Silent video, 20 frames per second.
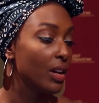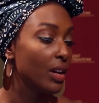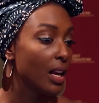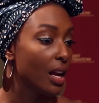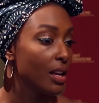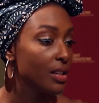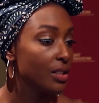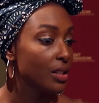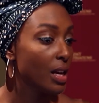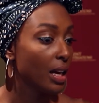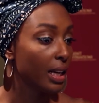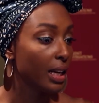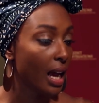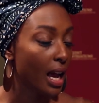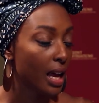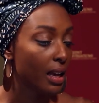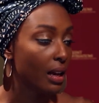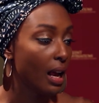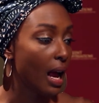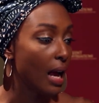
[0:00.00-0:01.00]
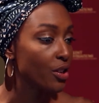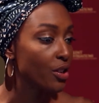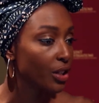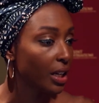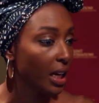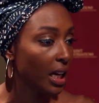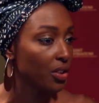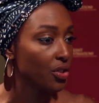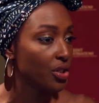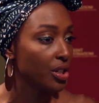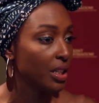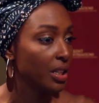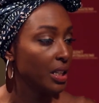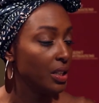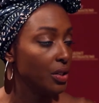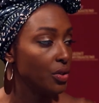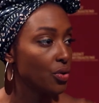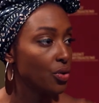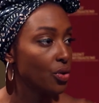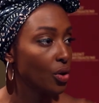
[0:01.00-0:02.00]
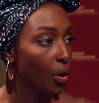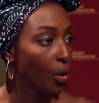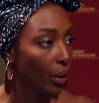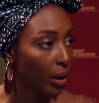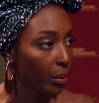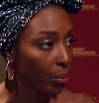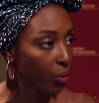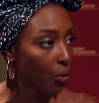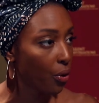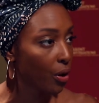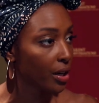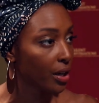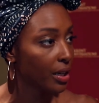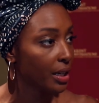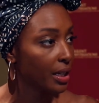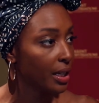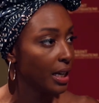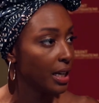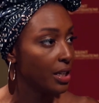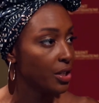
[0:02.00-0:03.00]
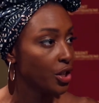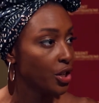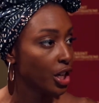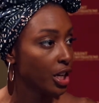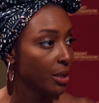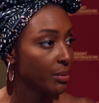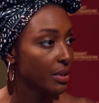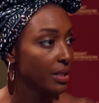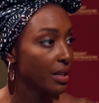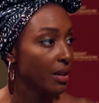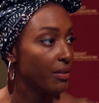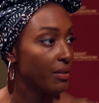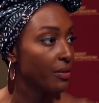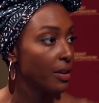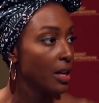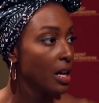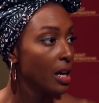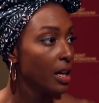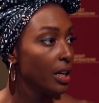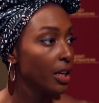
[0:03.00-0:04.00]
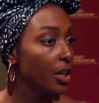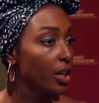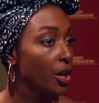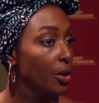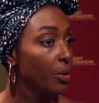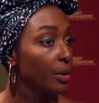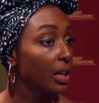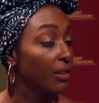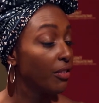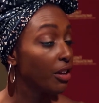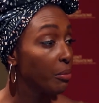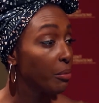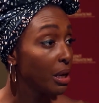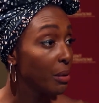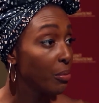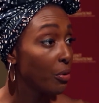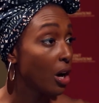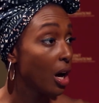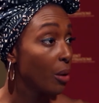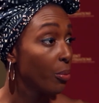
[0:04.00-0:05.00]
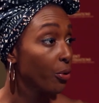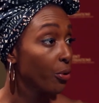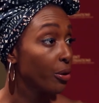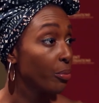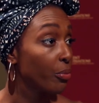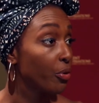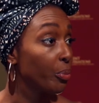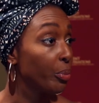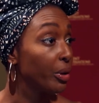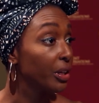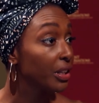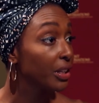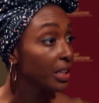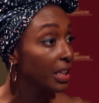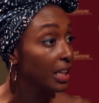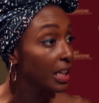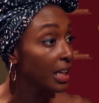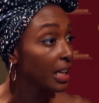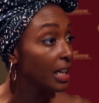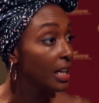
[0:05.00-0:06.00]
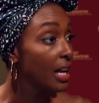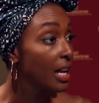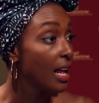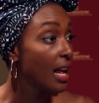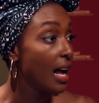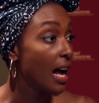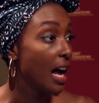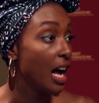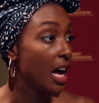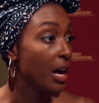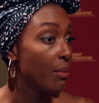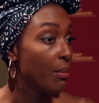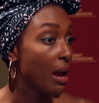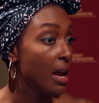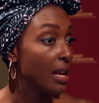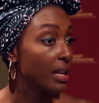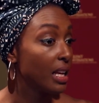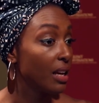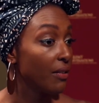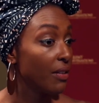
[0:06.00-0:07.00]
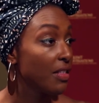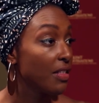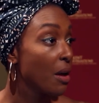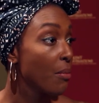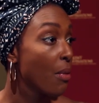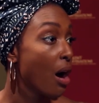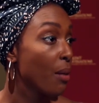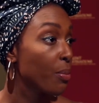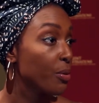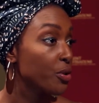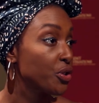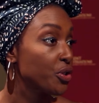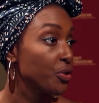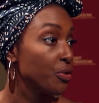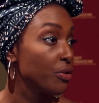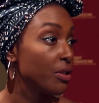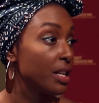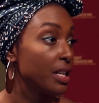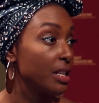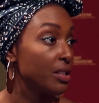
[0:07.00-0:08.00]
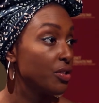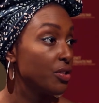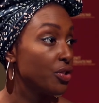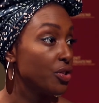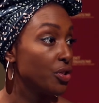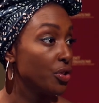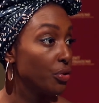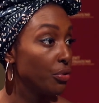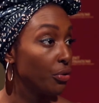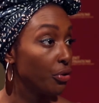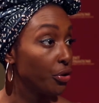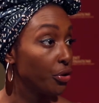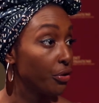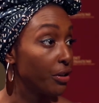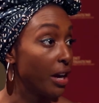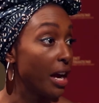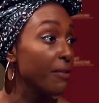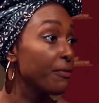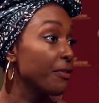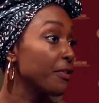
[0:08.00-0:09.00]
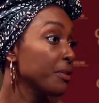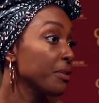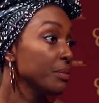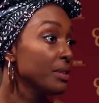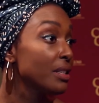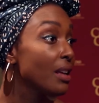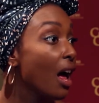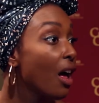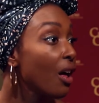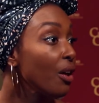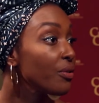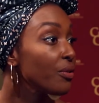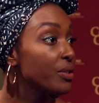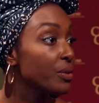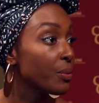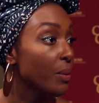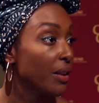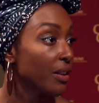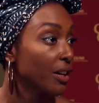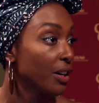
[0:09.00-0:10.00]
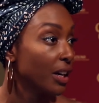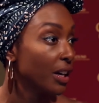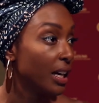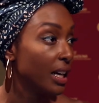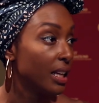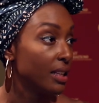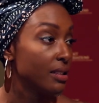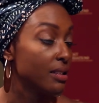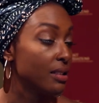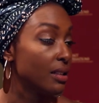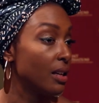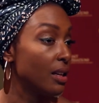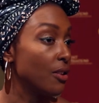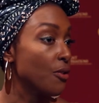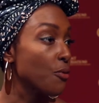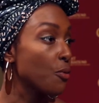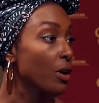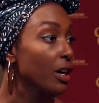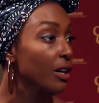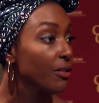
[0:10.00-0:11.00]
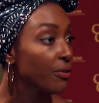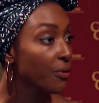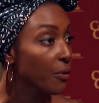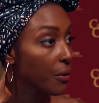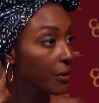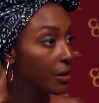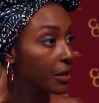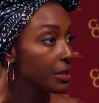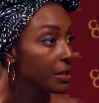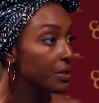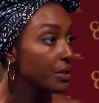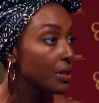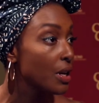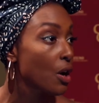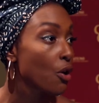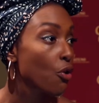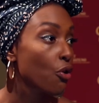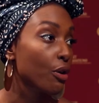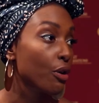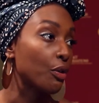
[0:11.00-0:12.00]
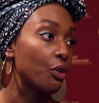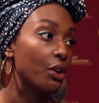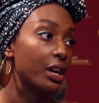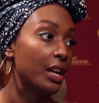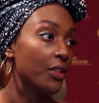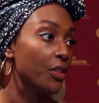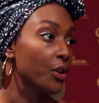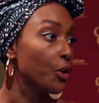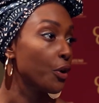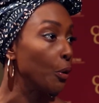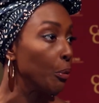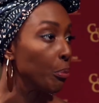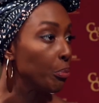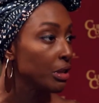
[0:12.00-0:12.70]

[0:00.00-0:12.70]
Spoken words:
mean, again, education is so important in terms of, giving people upward mobility, and giving them opportunities to create for themselves, whether it's in the workforce or creating their own